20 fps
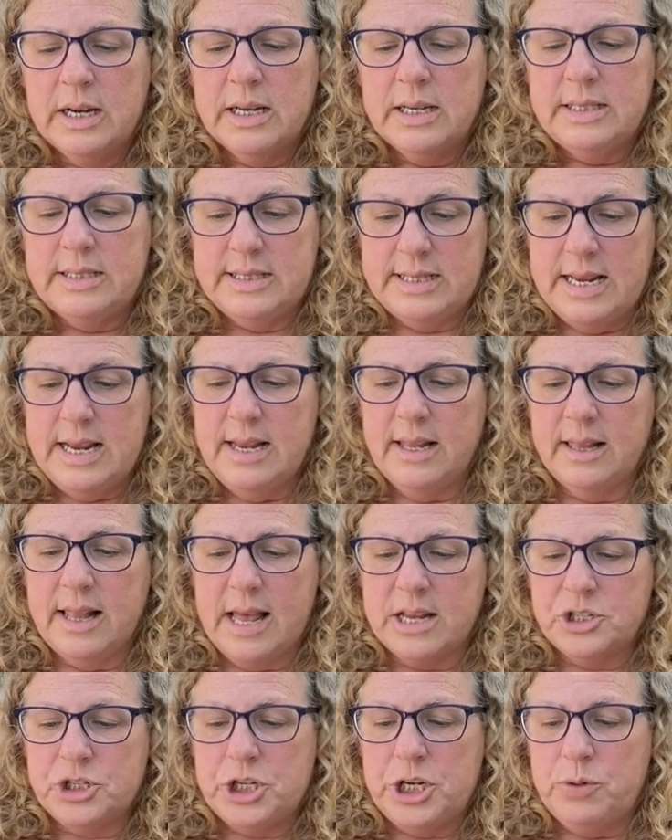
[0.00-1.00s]
Seeing
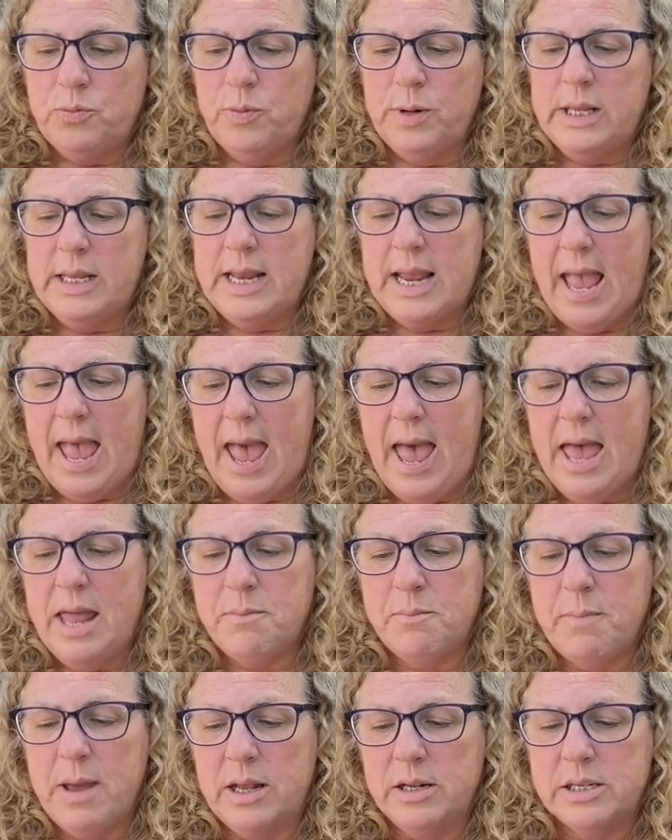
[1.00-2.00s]
that she really
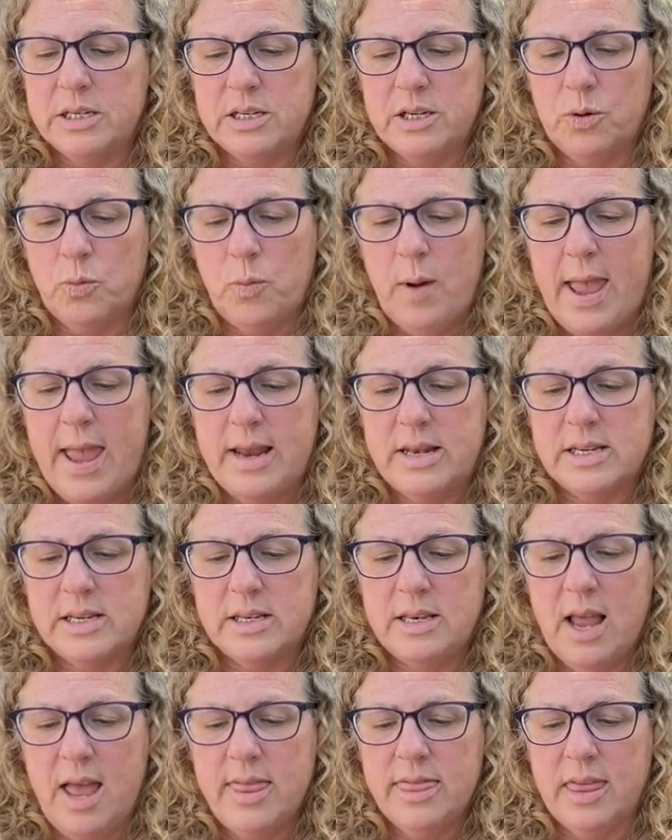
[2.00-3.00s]
had melted away to
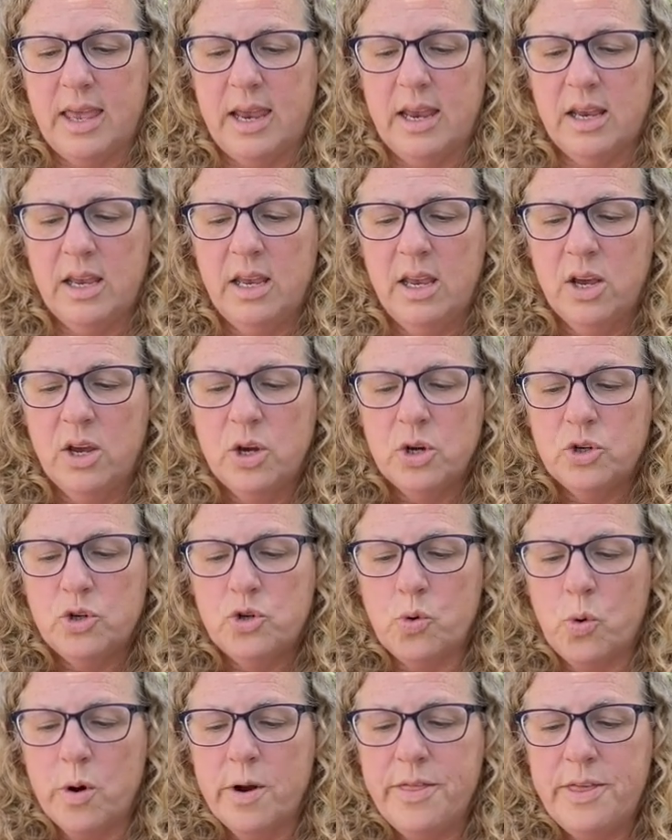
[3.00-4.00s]
nothing,
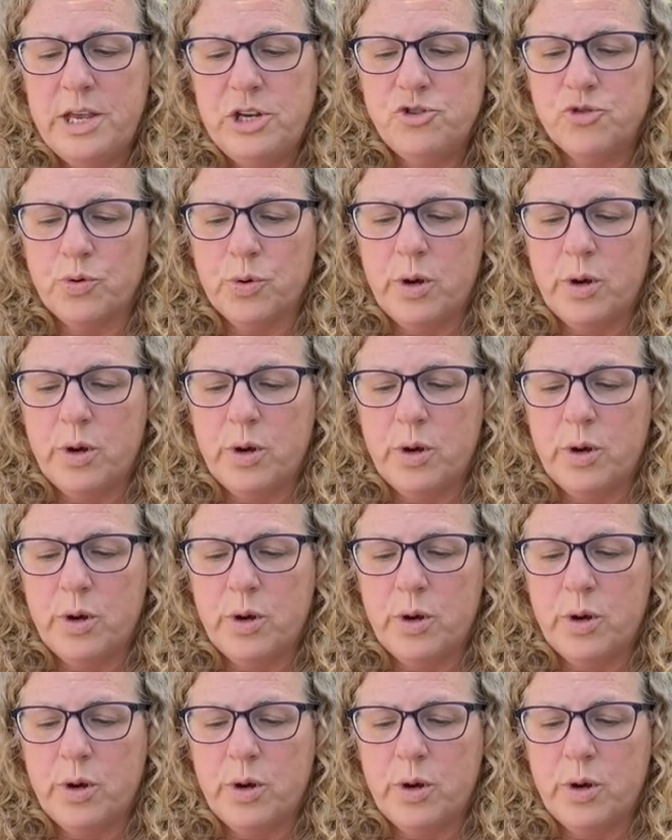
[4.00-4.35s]
Dorothy drew